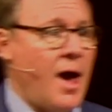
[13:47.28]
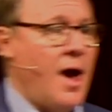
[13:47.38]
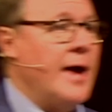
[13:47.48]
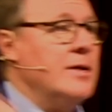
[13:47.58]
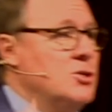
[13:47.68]

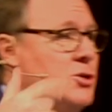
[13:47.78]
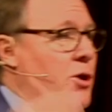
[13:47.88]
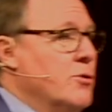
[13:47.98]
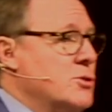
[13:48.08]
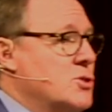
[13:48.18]
I
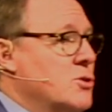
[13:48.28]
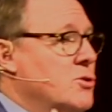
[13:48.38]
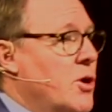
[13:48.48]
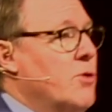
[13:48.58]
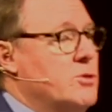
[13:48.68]
chose to
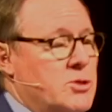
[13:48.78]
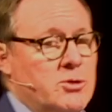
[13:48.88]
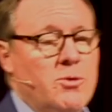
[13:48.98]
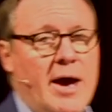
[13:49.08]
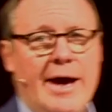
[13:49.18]
go
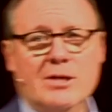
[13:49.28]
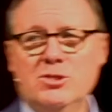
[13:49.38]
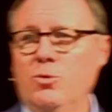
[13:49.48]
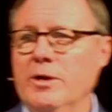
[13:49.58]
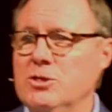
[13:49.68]
to Acts
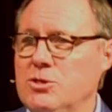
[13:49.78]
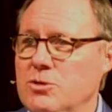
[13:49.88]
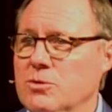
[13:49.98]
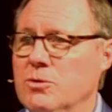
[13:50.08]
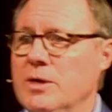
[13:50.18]

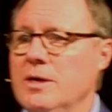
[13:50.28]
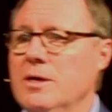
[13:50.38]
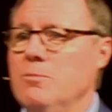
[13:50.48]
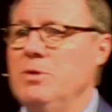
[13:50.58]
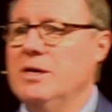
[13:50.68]
22
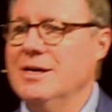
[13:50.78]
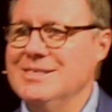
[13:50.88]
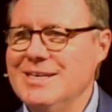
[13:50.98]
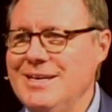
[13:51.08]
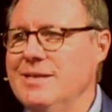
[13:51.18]

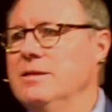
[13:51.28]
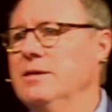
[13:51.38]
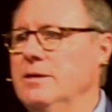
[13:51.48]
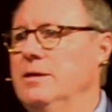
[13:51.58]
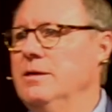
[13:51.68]
because in
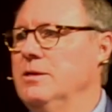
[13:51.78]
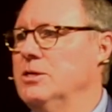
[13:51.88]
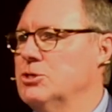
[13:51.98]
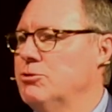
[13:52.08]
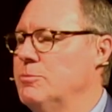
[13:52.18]
the, in the
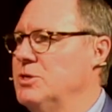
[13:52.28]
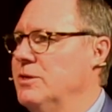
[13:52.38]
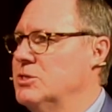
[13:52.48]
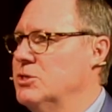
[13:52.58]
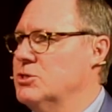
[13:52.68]
description
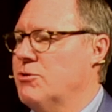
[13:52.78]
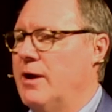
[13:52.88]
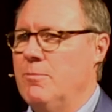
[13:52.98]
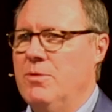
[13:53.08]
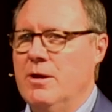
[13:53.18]
that's
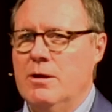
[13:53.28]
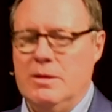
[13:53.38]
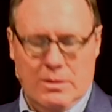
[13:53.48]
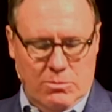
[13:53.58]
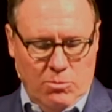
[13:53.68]
described there,
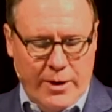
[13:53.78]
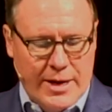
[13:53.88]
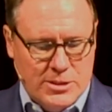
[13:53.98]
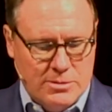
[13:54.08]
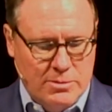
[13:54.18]
the, way
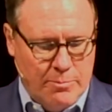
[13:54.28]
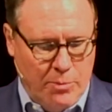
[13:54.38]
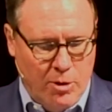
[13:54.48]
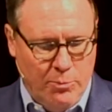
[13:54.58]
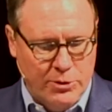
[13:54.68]
it's, that
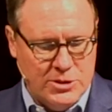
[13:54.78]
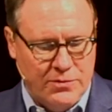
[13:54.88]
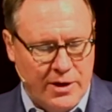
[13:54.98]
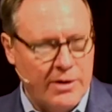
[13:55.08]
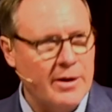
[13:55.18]
Paul puts
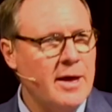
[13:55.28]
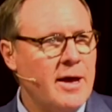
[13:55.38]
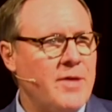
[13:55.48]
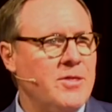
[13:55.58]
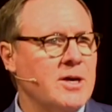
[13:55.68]
it there,
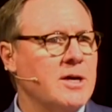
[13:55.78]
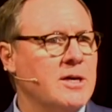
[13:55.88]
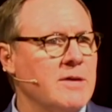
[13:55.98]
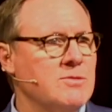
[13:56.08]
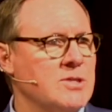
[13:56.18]
I think it
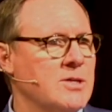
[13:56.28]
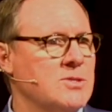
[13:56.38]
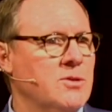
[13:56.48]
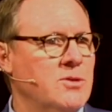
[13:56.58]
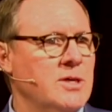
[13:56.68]
gives us
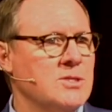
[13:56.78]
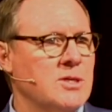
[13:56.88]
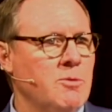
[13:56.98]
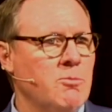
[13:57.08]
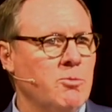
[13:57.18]
the things
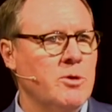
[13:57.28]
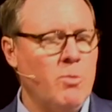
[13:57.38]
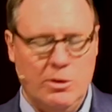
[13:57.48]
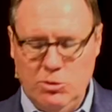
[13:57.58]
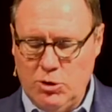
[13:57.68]
that we really
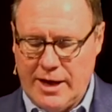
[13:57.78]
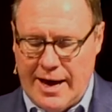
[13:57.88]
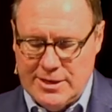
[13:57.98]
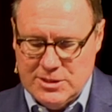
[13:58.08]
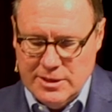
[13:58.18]
want to look
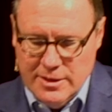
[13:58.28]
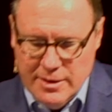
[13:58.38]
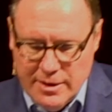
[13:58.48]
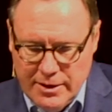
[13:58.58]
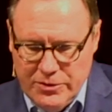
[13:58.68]
at
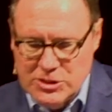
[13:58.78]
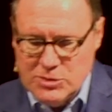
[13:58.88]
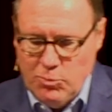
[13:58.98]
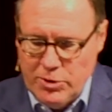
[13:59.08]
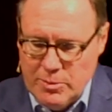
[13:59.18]
uh, this
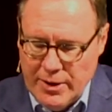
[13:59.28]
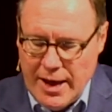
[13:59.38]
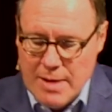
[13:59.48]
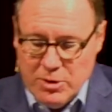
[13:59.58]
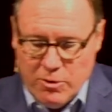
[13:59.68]
morning. But
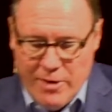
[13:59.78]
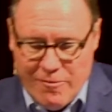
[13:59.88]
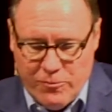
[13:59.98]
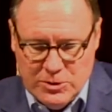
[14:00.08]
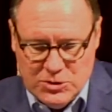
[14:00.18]
I am going to
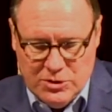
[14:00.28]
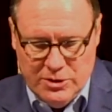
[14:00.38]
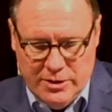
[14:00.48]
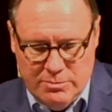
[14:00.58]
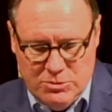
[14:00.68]
reference
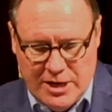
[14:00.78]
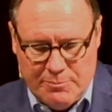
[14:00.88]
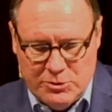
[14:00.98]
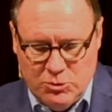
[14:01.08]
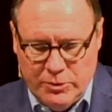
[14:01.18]
the
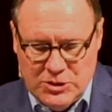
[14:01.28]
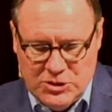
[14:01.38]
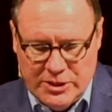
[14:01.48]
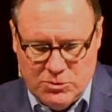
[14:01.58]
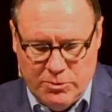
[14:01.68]
chapter
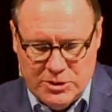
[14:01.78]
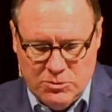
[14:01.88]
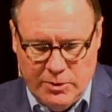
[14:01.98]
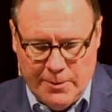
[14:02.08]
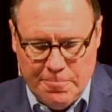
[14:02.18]
26 one as
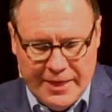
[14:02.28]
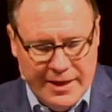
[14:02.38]
well.